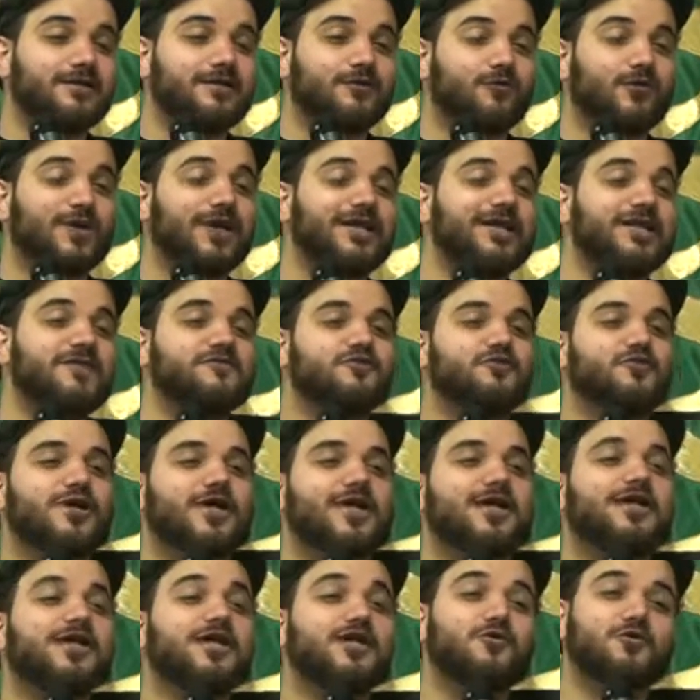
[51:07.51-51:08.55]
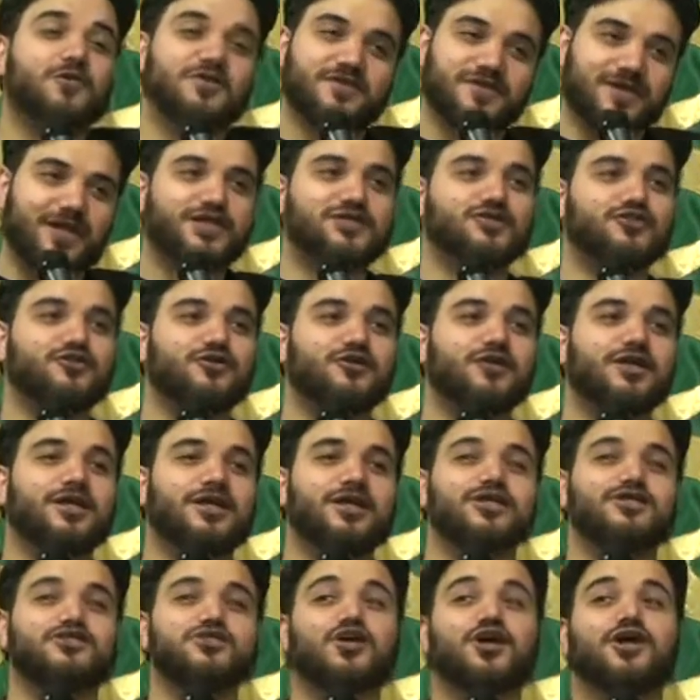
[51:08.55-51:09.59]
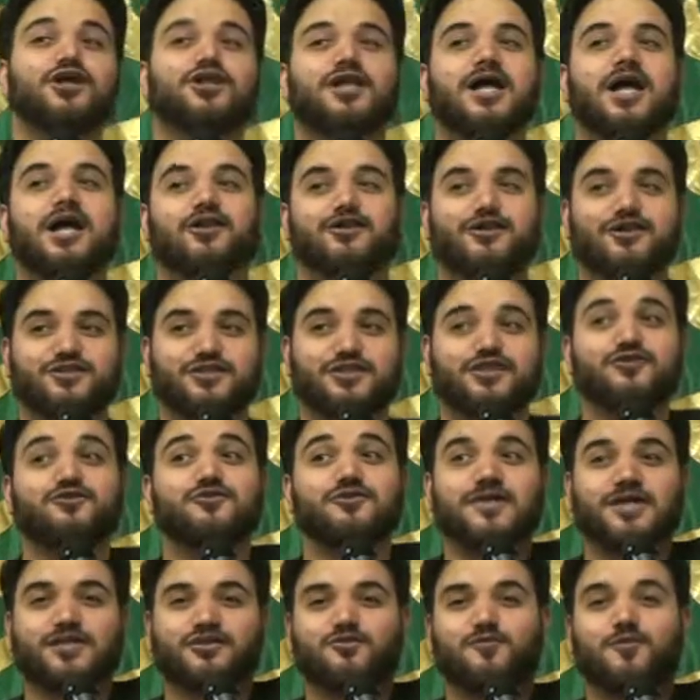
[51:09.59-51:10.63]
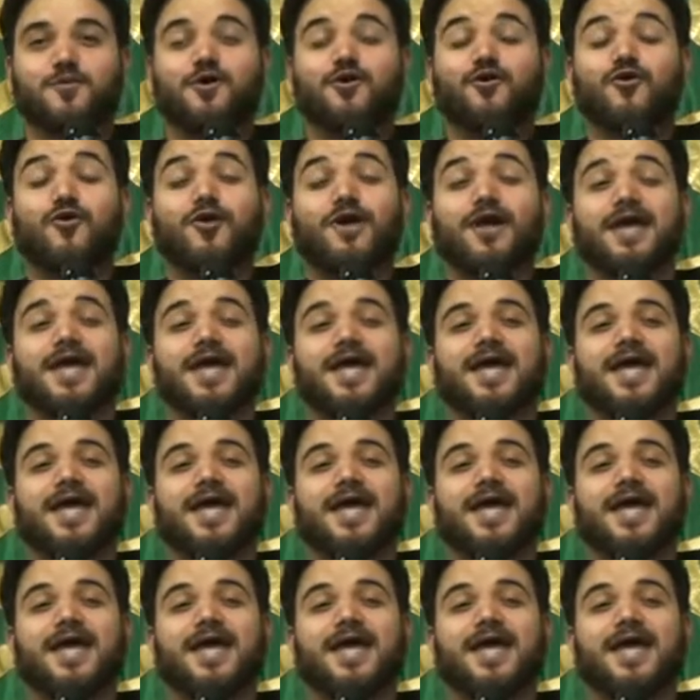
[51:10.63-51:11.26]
what I left you hanging with yesterday, inshallah, I'll continue that tomorrow.